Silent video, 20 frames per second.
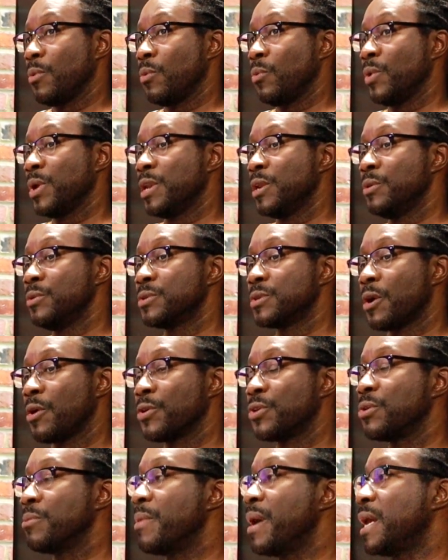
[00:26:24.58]
we lose our
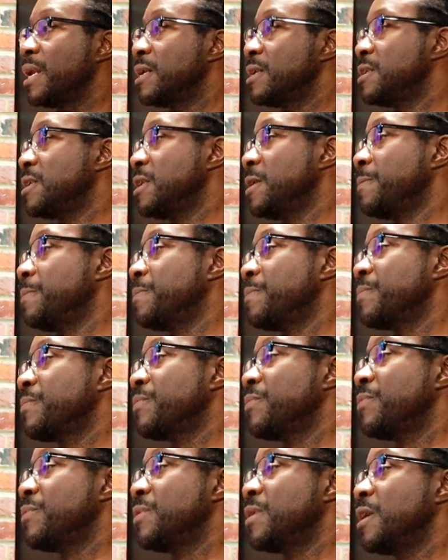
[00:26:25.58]
humanity
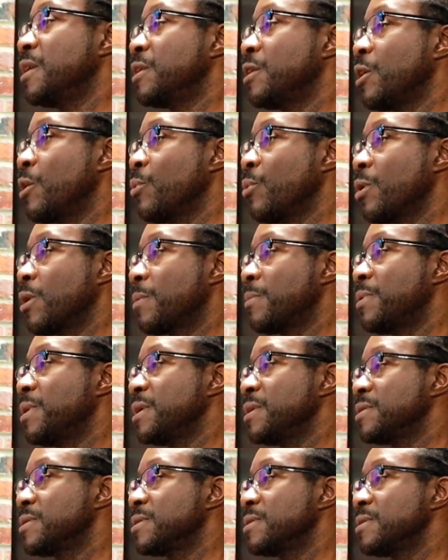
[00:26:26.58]
in our
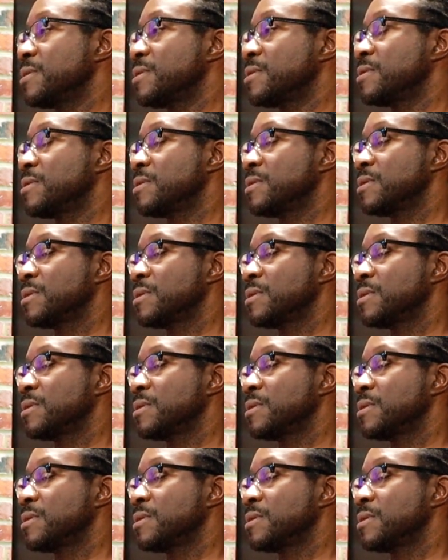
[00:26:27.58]
workplaces.